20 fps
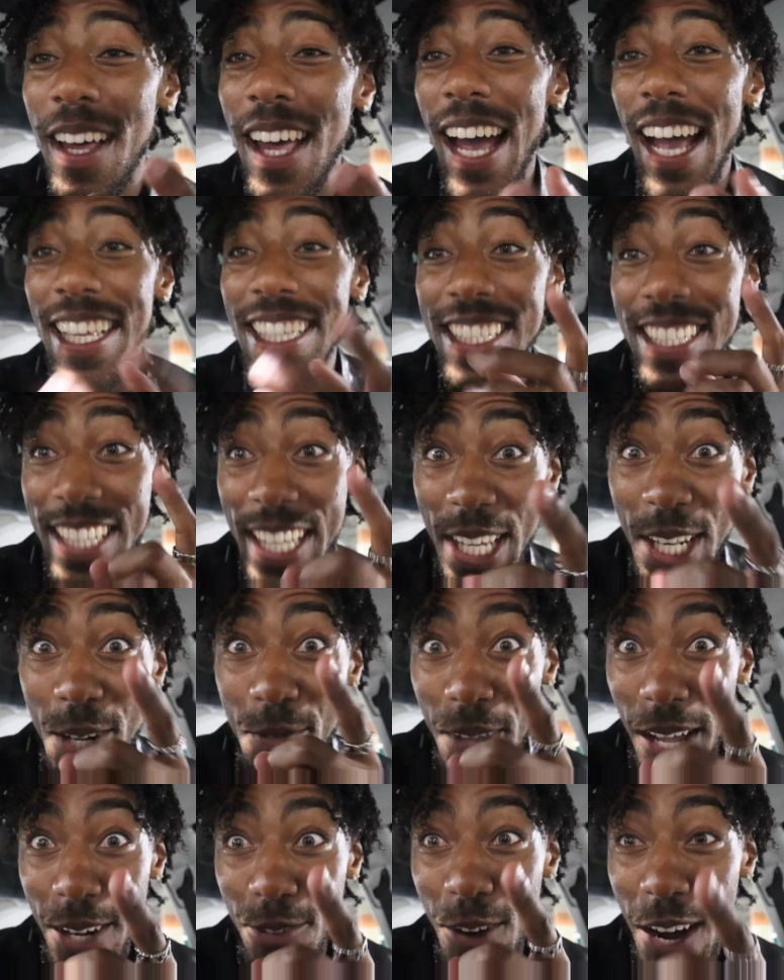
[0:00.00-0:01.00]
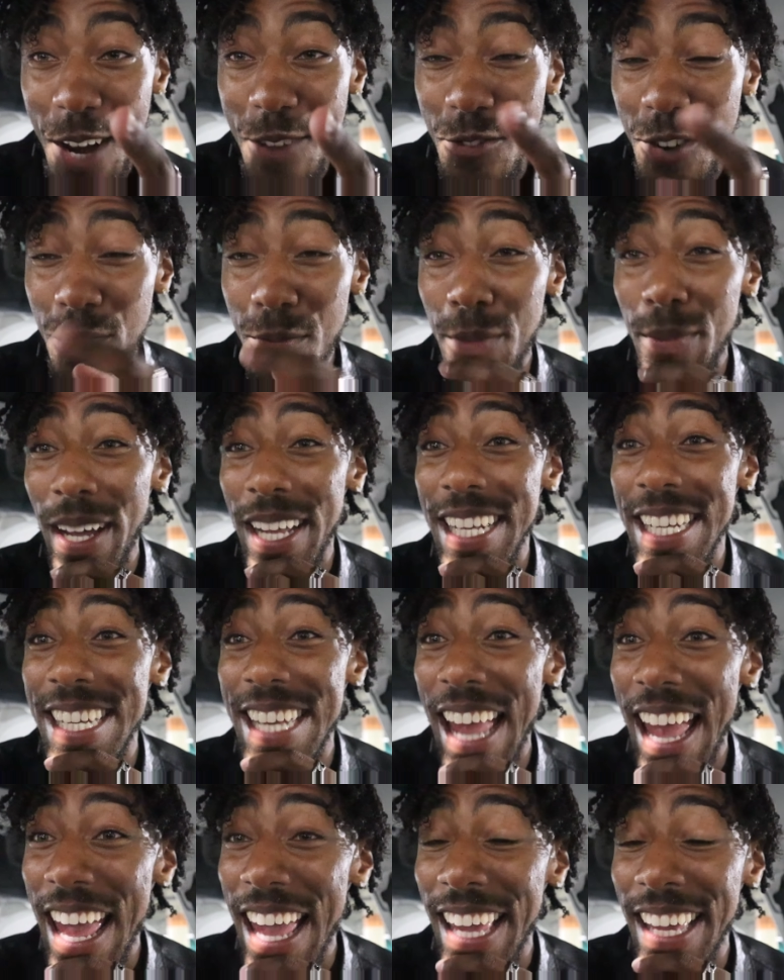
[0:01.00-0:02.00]
I seen him like right in front of me. I'm like,
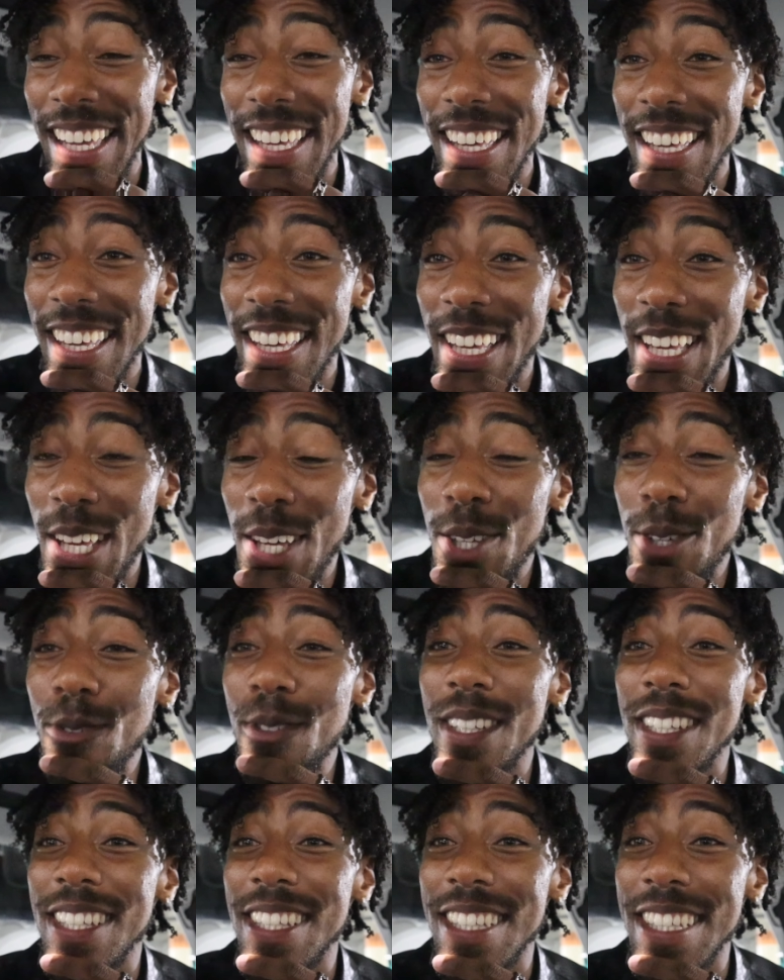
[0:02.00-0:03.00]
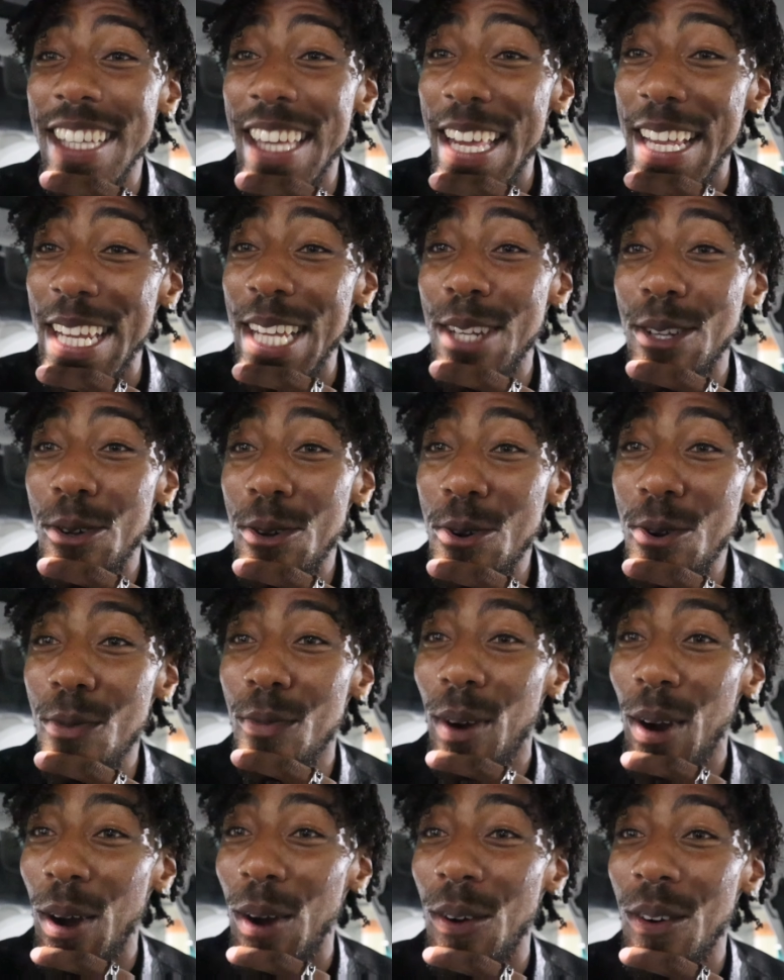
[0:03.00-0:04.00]
dang, he was a skinny dude,
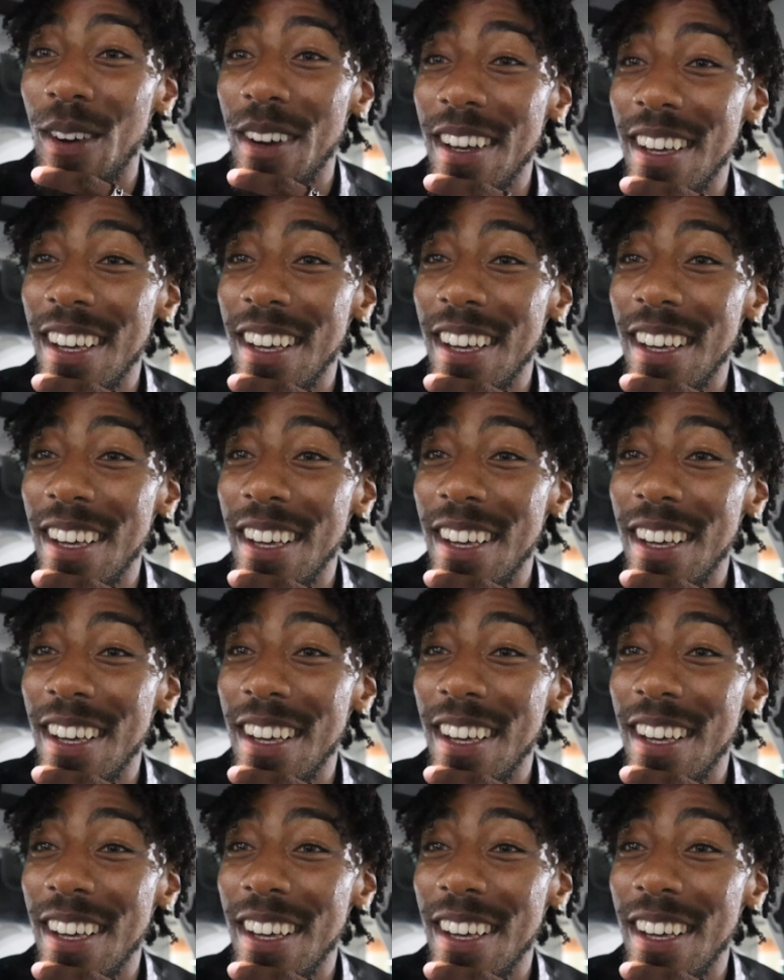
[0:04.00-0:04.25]
bro.